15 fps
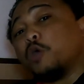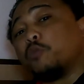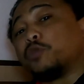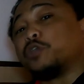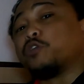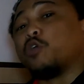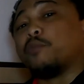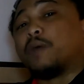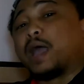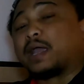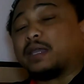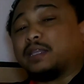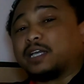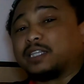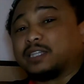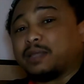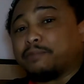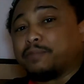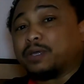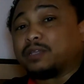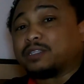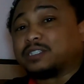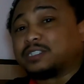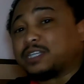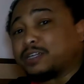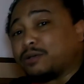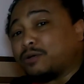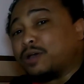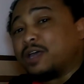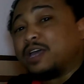when you go back and look at their bill of
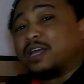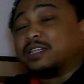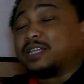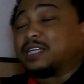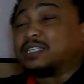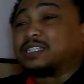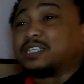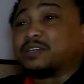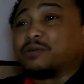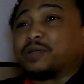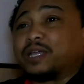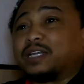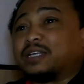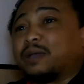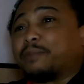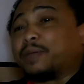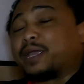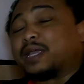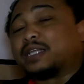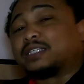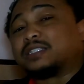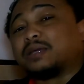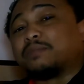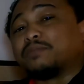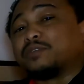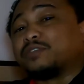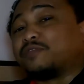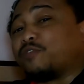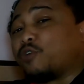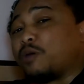sale, they still end up paying some
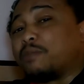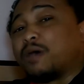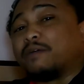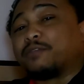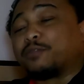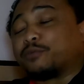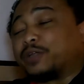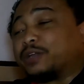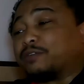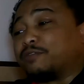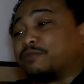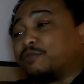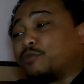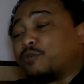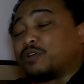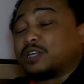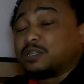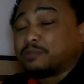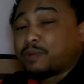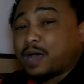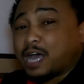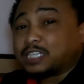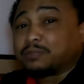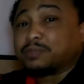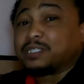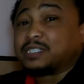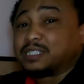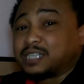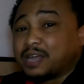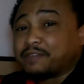form of 3 to 4, possibly
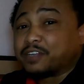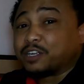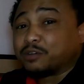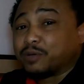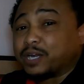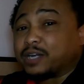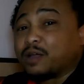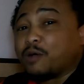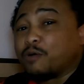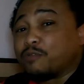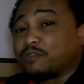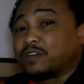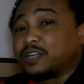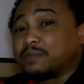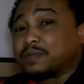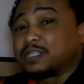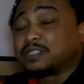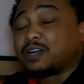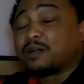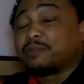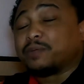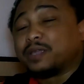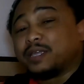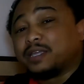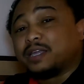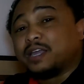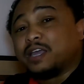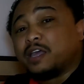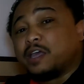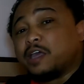7 grand over MSRP